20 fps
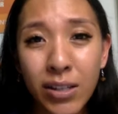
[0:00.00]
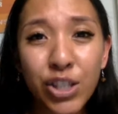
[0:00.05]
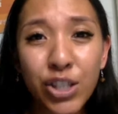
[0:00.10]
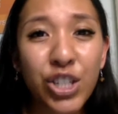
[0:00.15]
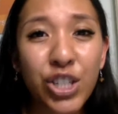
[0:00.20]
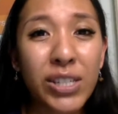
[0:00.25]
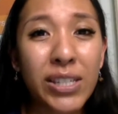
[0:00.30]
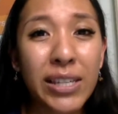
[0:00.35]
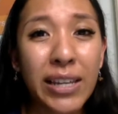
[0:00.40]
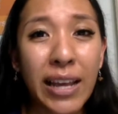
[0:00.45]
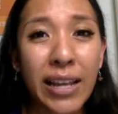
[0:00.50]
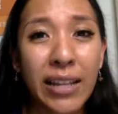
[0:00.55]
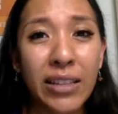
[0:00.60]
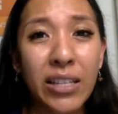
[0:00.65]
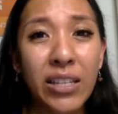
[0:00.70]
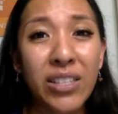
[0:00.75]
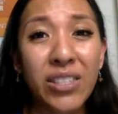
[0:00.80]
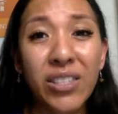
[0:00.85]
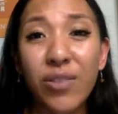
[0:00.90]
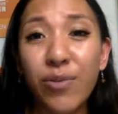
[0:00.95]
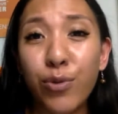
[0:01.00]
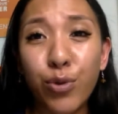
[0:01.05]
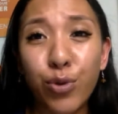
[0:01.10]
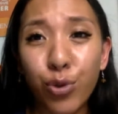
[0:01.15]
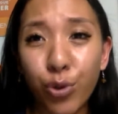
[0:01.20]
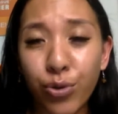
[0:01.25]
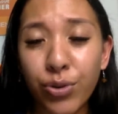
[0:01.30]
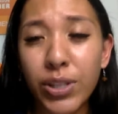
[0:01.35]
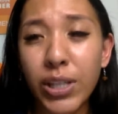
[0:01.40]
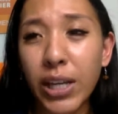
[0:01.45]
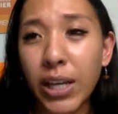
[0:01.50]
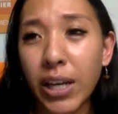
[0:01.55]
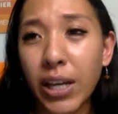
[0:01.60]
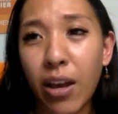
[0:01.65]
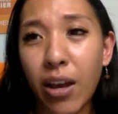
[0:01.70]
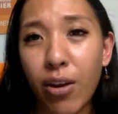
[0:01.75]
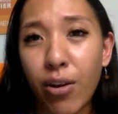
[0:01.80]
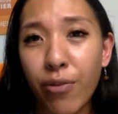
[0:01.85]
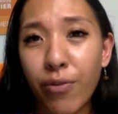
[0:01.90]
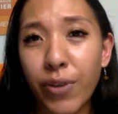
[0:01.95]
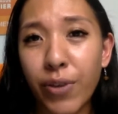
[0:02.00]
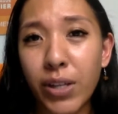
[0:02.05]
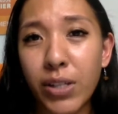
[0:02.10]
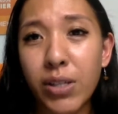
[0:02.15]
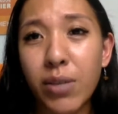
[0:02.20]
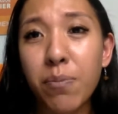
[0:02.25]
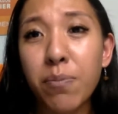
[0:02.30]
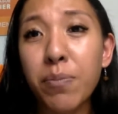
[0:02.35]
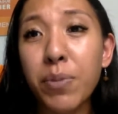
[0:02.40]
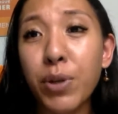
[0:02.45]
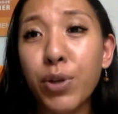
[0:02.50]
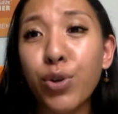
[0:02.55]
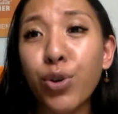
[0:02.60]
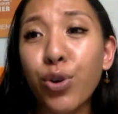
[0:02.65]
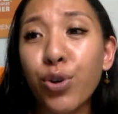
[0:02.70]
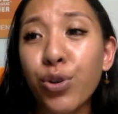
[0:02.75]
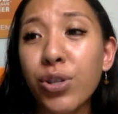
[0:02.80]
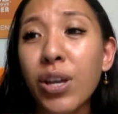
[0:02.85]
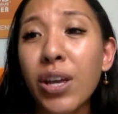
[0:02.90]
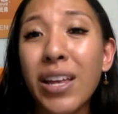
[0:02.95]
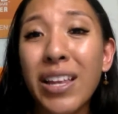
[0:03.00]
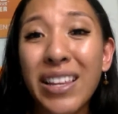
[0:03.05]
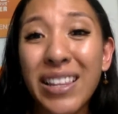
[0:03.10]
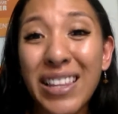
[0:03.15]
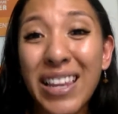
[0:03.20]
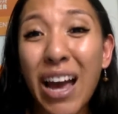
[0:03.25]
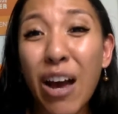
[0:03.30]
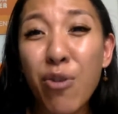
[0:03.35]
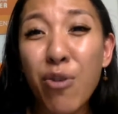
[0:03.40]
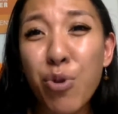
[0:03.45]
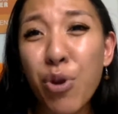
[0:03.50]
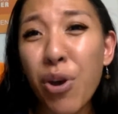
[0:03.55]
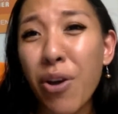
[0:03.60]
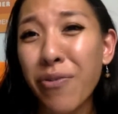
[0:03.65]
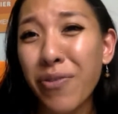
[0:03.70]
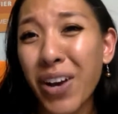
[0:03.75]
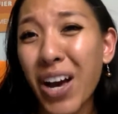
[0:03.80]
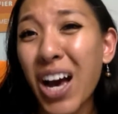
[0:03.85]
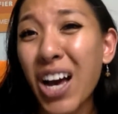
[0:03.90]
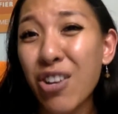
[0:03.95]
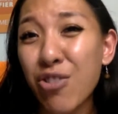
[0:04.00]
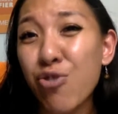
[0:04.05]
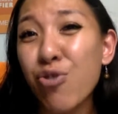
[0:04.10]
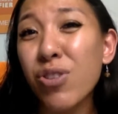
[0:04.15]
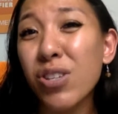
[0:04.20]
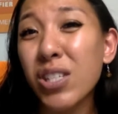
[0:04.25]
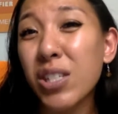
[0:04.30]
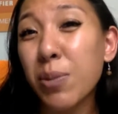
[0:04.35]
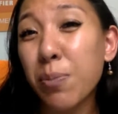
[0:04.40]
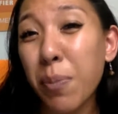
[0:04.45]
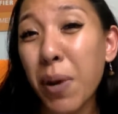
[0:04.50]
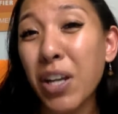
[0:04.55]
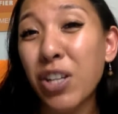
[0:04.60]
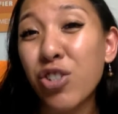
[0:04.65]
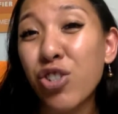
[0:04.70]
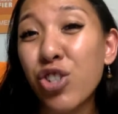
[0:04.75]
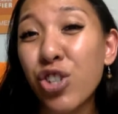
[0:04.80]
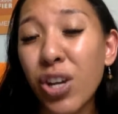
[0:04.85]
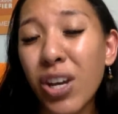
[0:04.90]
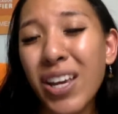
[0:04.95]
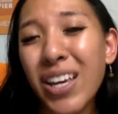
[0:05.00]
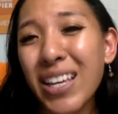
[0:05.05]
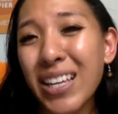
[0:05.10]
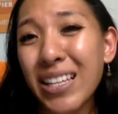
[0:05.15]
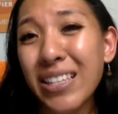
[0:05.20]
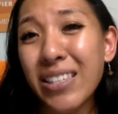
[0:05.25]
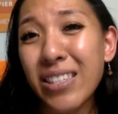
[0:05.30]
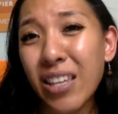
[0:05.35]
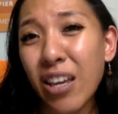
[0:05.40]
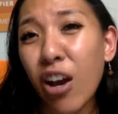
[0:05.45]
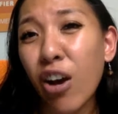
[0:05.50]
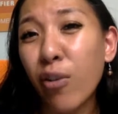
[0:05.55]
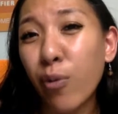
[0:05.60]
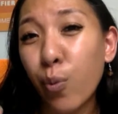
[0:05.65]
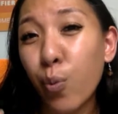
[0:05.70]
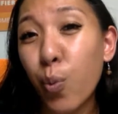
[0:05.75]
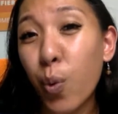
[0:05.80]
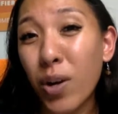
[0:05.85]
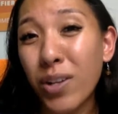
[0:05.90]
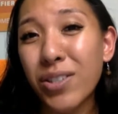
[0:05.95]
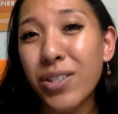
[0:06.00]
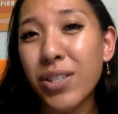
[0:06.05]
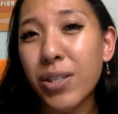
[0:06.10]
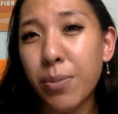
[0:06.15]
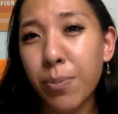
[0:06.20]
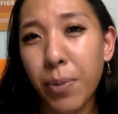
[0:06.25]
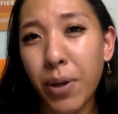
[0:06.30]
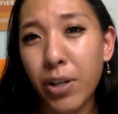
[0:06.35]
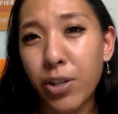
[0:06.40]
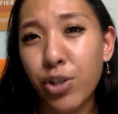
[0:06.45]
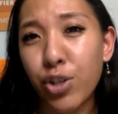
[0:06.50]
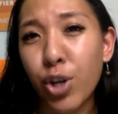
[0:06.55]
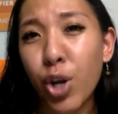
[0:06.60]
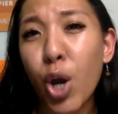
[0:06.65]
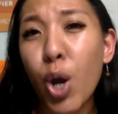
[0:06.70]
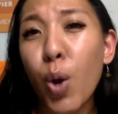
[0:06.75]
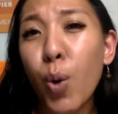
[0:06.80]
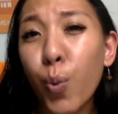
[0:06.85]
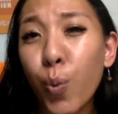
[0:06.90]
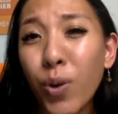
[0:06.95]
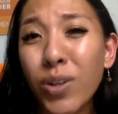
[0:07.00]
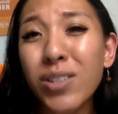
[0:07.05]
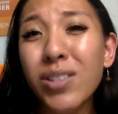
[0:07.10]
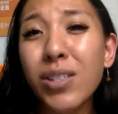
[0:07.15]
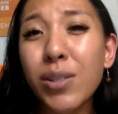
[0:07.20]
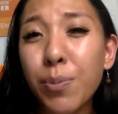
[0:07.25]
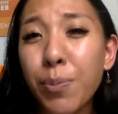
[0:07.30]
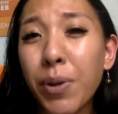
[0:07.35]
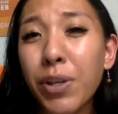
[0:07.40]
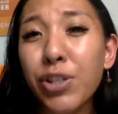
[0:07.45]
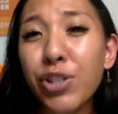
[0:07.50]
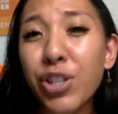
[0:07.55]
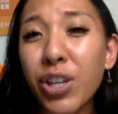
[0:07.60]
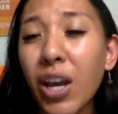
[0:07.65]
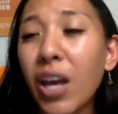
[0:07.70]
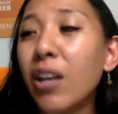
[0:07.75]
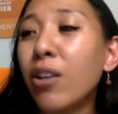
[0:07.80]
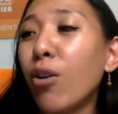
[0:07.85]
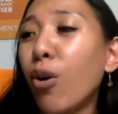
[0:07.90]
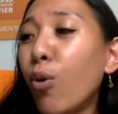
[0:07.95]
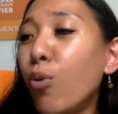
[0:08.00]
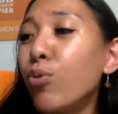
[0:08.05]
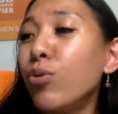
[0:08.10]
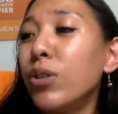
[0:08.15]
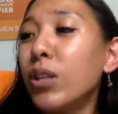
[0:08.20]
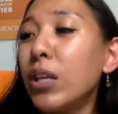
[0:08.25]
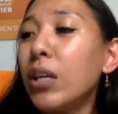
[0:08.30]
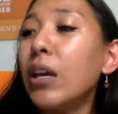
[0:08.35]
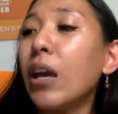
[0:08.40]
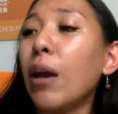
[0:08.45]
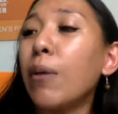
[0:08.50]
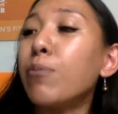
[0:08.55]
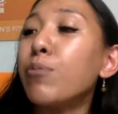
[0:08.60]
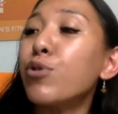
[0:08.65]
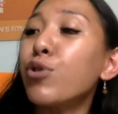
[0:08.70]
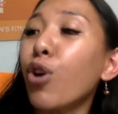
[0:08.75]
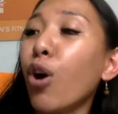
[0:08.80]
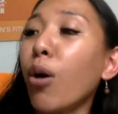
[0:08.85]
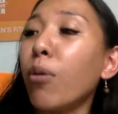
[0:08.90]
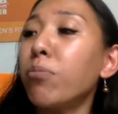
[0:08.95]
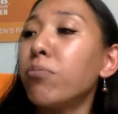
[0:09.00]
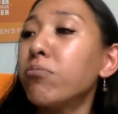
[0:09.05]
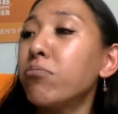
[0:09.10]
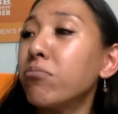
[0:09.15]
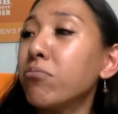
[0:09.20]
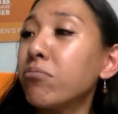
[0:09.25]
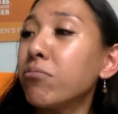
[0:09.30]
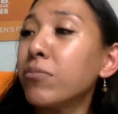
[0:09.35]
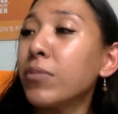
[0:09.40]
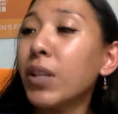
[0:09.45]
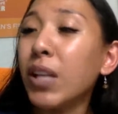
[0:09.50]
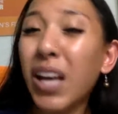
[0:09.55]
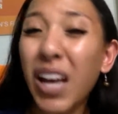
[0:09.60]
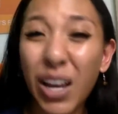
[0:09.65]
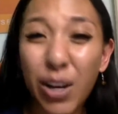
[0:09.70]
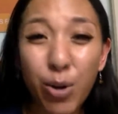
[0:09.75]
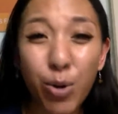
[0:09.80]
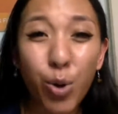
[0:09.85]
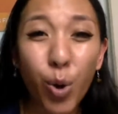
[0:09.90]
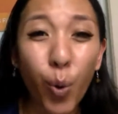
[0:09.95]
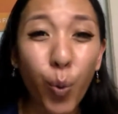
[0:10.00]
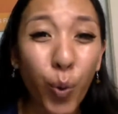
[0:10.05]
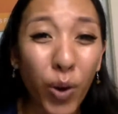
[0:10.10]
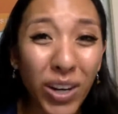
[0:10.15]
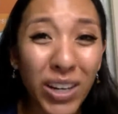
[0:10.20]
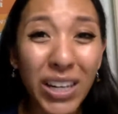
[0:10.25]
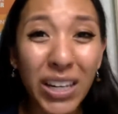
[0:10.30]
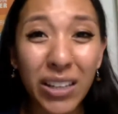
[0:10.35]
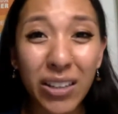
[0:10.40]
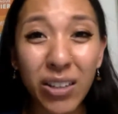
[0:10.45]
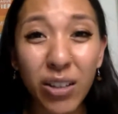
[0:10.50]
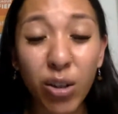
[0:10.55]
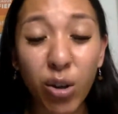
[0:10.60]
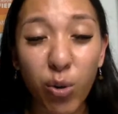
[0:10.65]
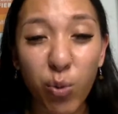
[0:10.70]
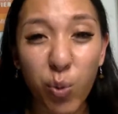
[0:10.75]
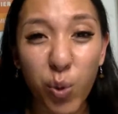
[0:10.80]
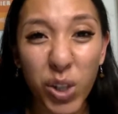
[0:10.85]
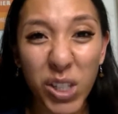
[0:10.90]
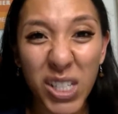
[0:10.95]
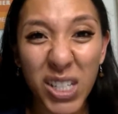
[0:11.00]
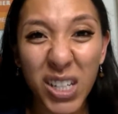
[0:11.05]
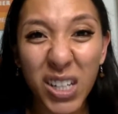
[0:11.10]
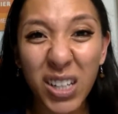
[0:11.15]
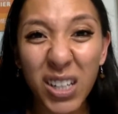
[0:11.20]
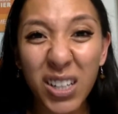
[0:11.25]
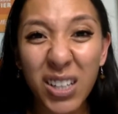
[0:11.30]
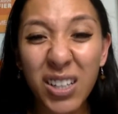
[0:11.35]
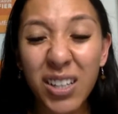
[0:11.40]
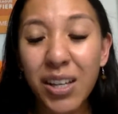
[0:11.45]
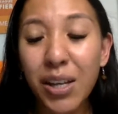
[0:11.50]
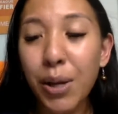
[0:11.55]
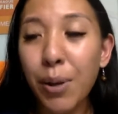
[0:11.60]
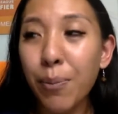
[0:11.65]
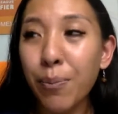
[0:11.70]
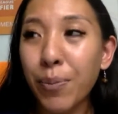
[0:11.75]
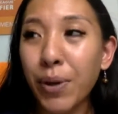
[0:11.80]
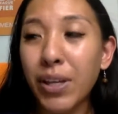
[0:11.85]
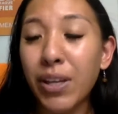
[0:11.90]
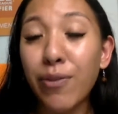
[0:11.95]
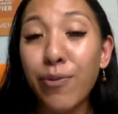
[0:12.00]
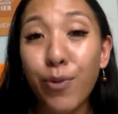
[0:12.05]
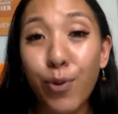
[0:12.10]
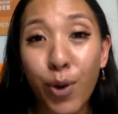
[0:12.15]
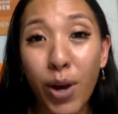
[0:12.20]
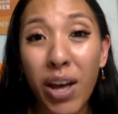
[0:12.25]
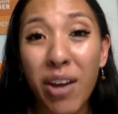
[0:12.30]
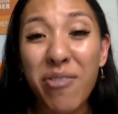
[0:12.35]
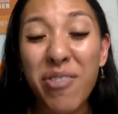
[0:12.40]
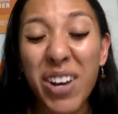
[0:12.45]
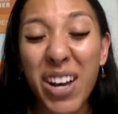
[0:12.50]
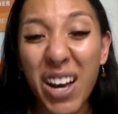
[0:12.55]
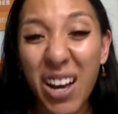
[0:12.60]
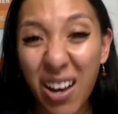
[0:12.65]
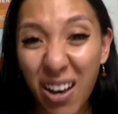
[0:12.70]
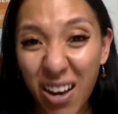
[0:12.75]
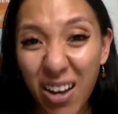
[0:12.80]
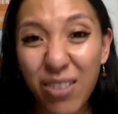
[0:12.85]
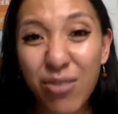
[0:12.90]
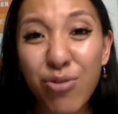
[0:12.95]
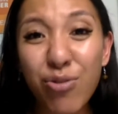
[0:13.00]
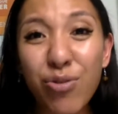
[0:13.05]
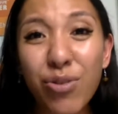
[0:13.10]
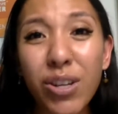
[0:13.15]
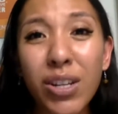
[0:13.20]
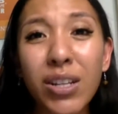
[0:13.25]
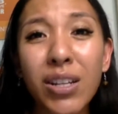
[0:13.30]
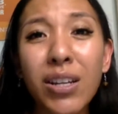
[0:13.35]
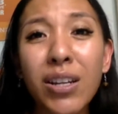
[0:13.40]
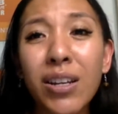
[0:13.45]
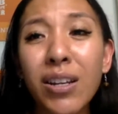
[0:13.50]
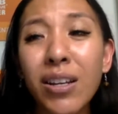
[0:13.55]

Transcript: just like this, if you don't take care of it, because now you have 100 sponge instead of one sponge. One sponge can only absorb, I don't know, 1 liter of water, but if you have 100